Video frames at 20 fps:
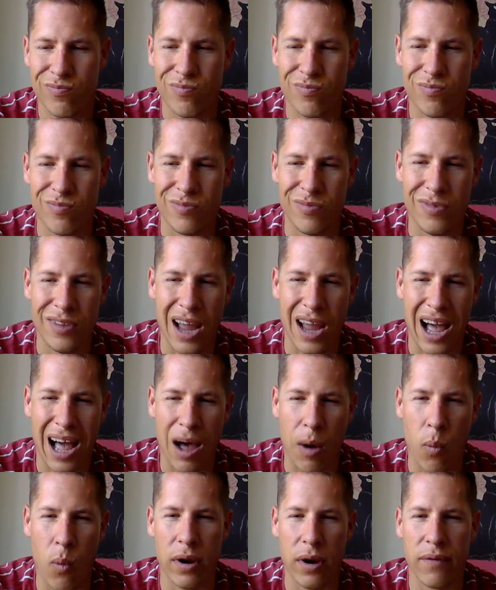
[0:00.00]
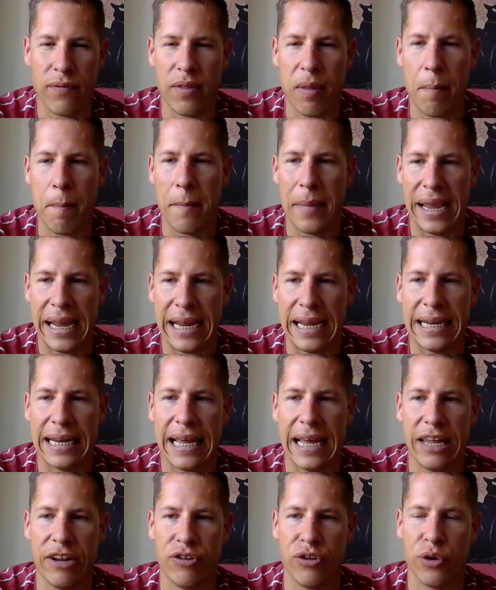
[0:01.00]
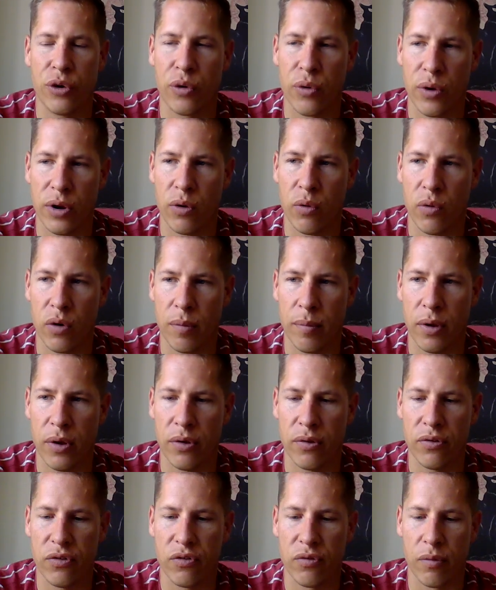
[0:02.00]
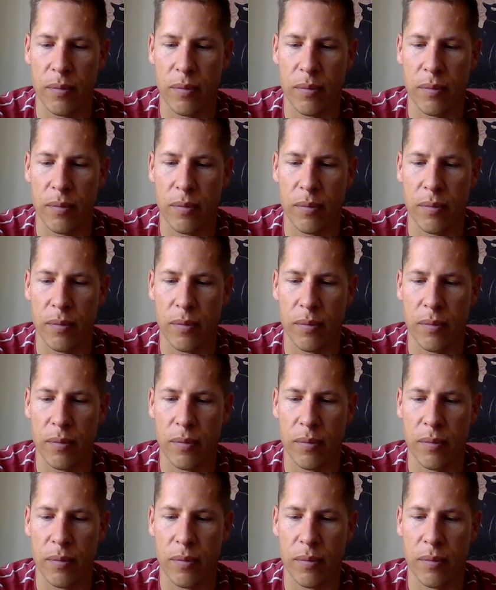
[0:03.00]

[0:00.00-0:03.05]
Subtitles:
not one of the main endocrine hormones.